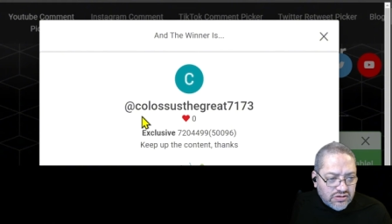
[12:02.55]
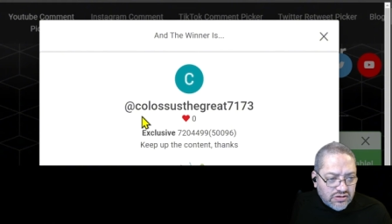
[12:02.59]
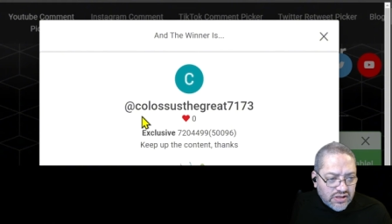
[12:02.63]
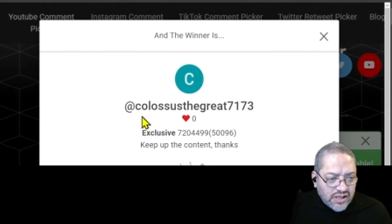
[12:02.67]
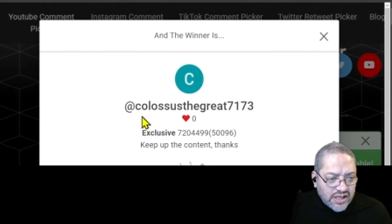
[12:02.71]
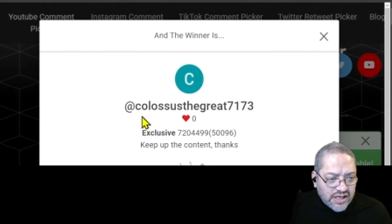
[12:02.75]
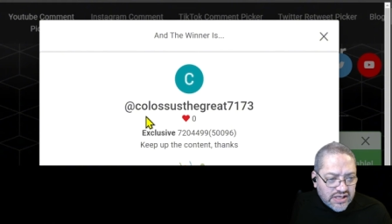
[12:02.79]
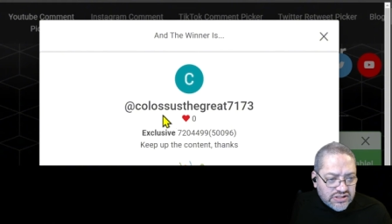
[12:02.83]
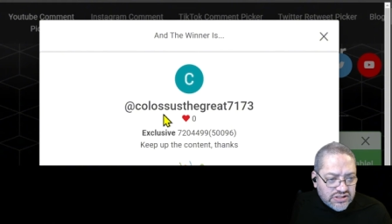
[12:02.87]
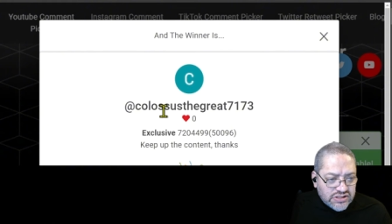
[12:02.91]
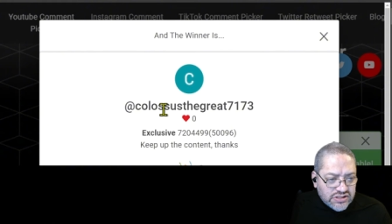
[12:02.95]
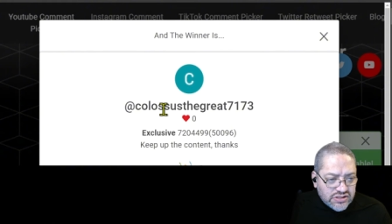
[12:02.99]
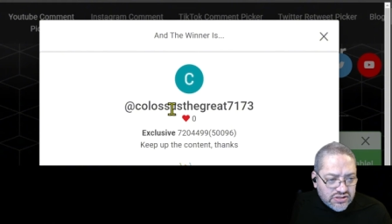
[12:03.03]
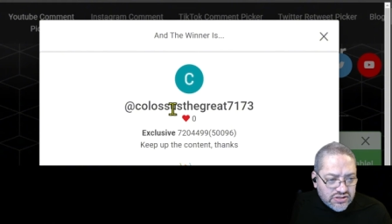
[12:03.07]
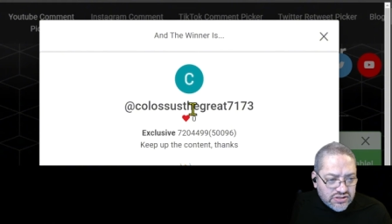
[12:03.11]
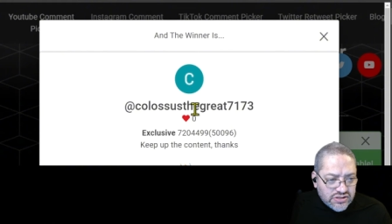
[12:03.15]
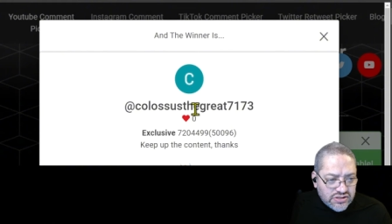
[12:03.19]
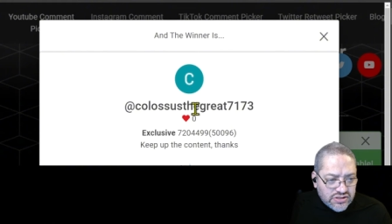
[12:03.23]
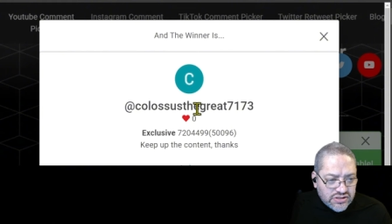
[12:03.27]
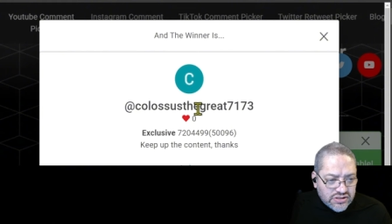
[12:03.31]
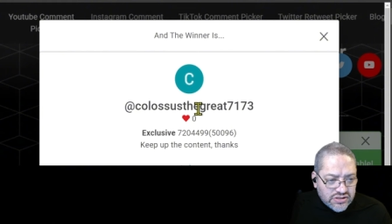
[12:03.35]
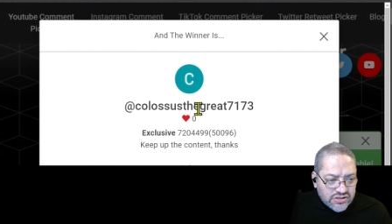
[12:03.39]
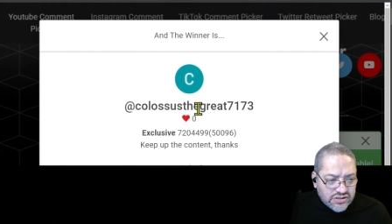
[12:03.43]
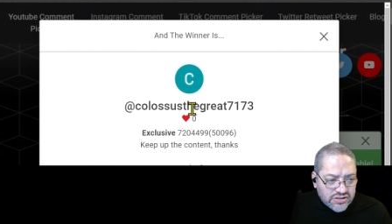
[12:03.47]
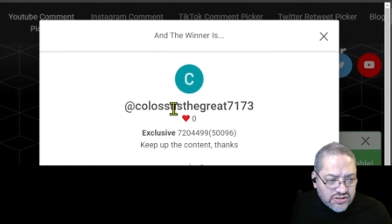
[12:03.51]

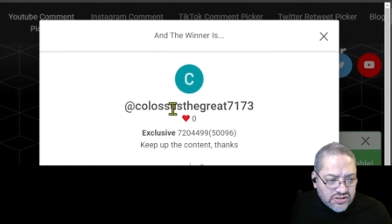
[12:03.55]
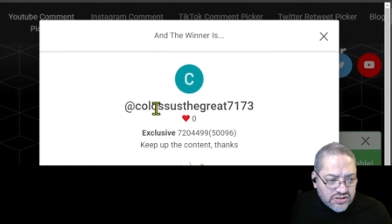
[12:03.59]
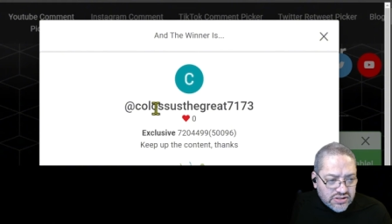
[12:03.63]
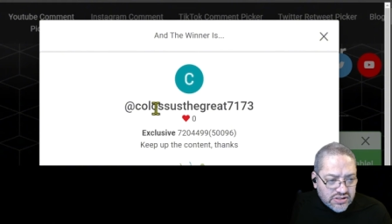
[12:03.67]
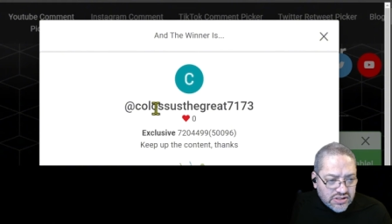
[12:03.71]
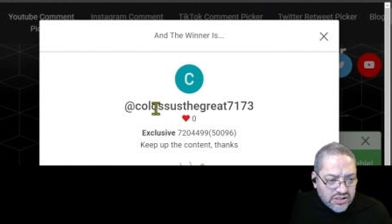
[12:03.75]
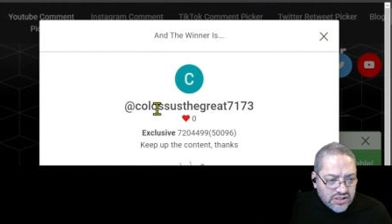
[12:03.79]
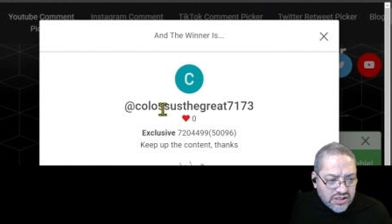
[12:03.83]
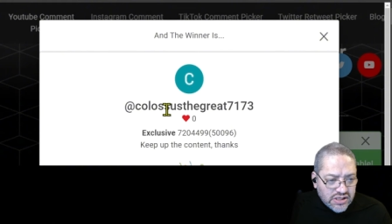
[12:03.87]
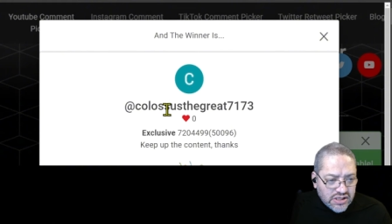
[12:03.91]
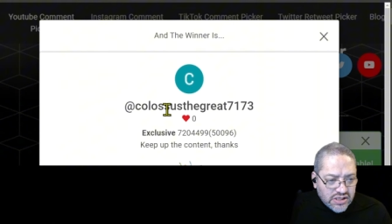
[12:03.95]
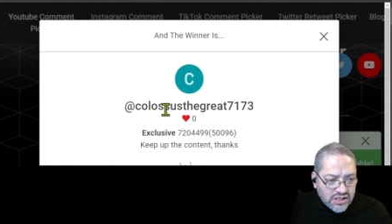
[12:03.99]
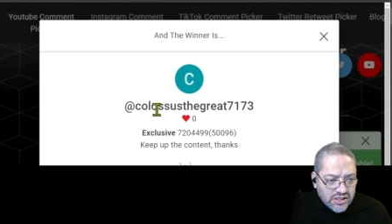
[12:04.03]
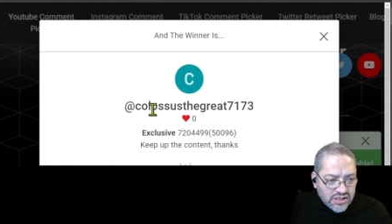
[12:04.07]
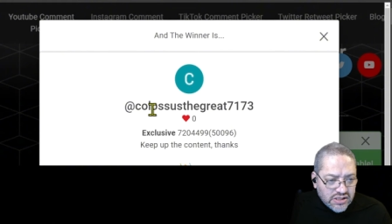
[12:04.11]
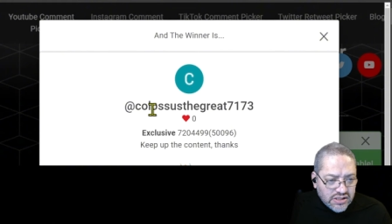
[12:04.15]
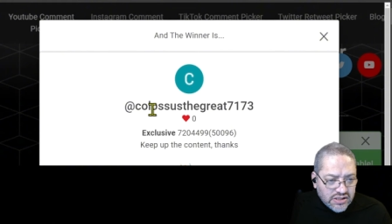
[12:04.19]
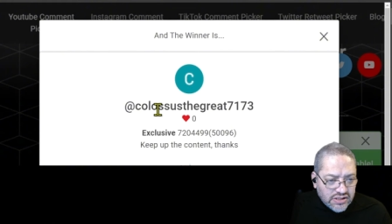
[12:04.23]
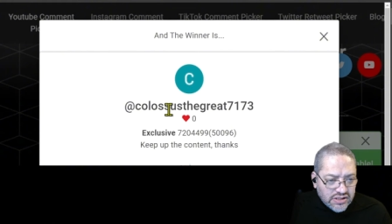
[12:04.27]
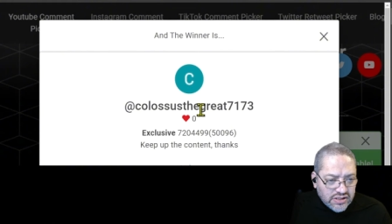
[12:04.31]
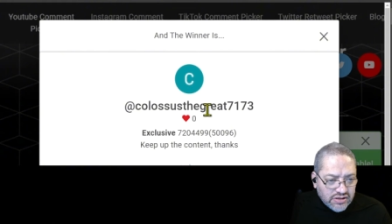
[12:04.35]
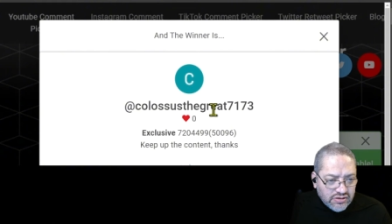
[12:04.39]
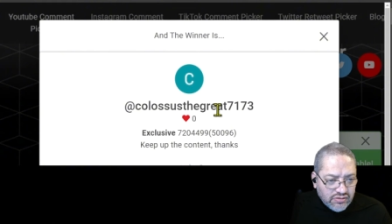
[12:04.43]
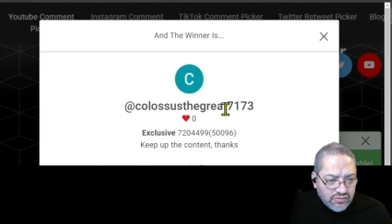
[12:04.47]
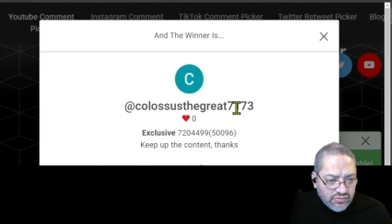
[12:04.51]
Colossus
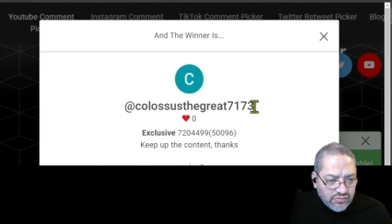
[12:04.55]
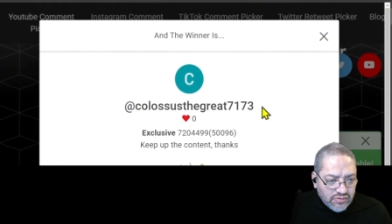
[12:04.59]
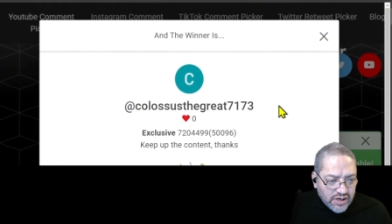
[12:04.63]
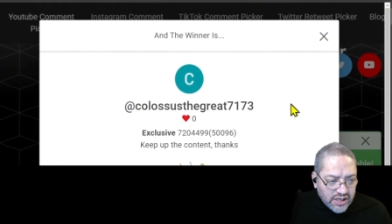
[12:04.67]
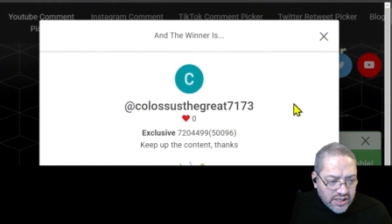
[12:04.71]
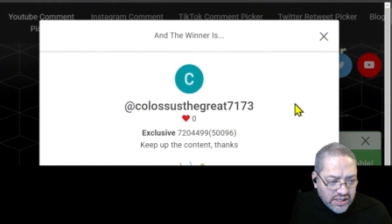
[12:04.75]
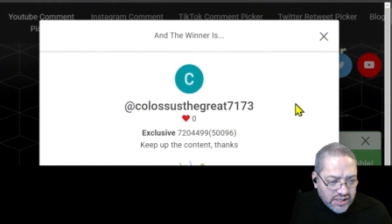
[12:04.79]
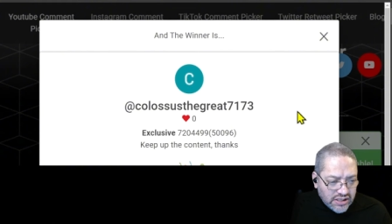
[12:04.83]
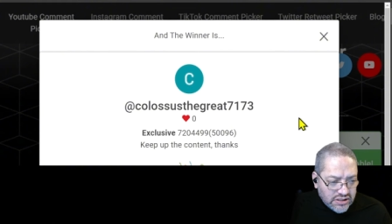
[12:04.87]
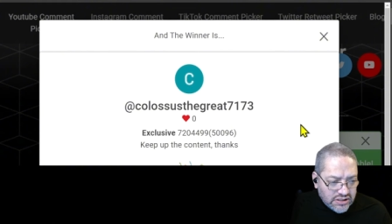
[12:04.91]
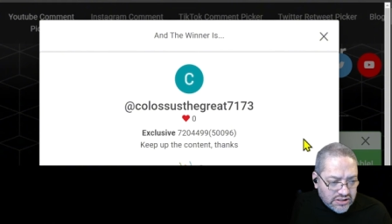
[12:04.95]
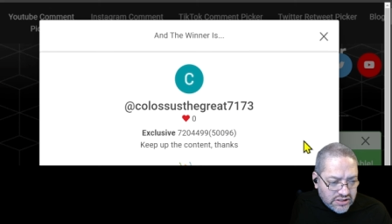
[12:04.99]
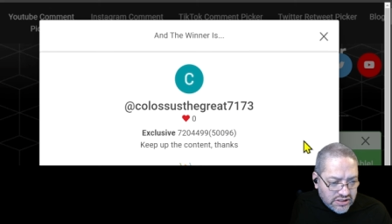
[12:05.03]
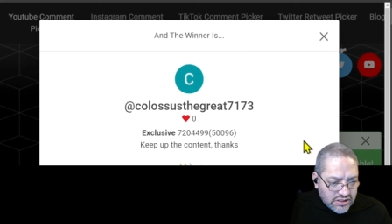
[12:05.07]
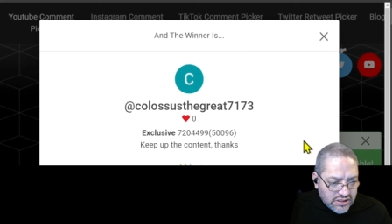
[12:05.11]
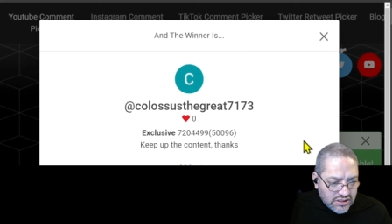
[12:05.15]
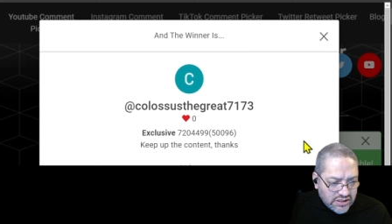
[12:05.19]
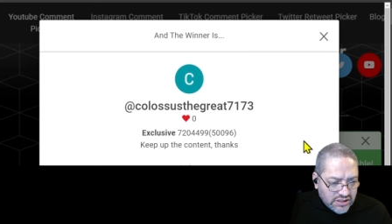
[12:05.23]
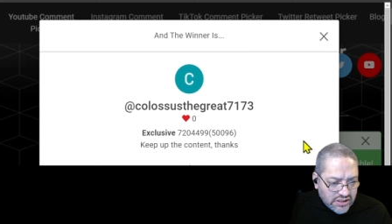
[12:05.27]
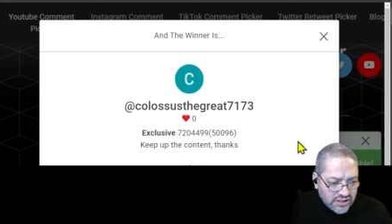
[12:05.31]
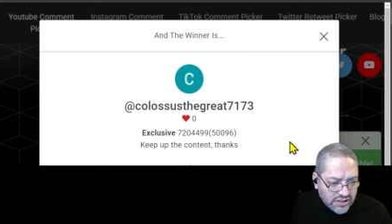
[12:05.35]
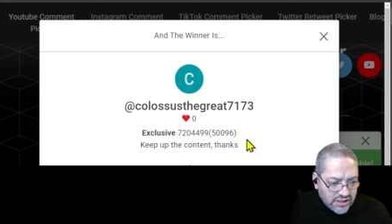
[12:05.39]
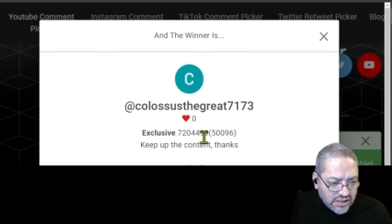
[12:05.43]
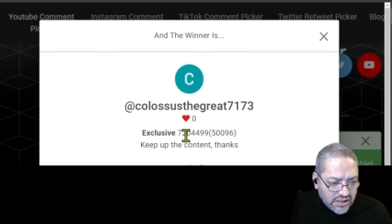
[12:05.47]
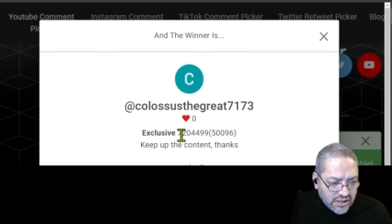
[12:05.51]
the
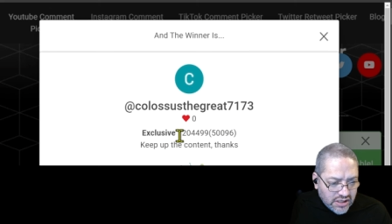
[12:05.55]
Great.